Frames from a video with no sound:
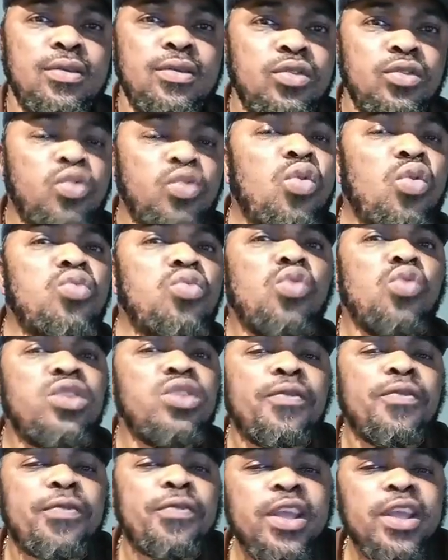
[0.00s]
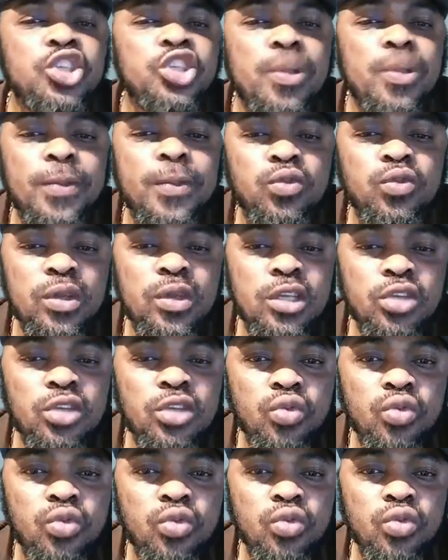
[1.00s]
You don't know the friendship between these
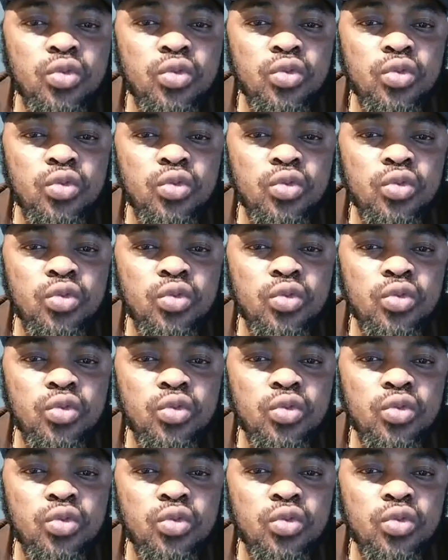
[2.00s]
two people.